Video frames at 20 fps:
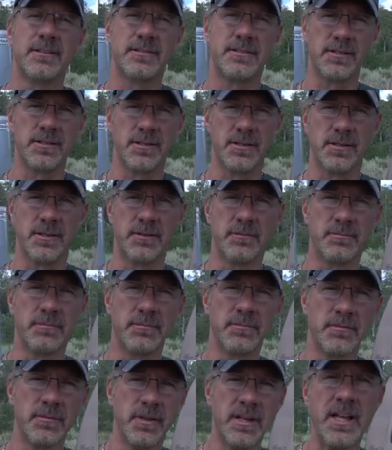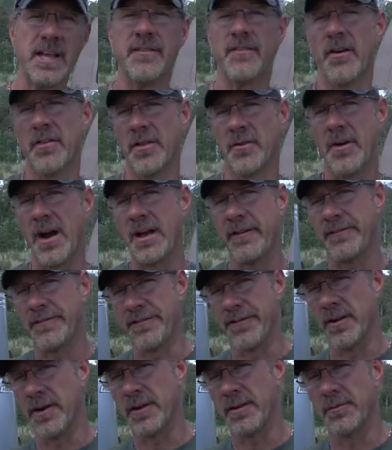to leave on the right
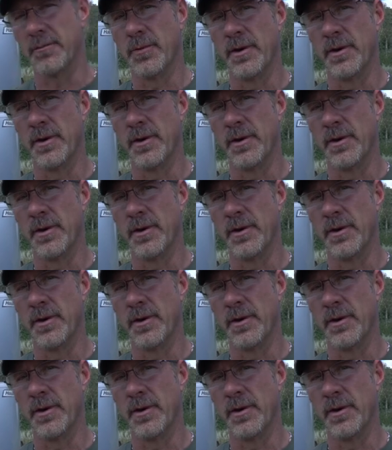foot.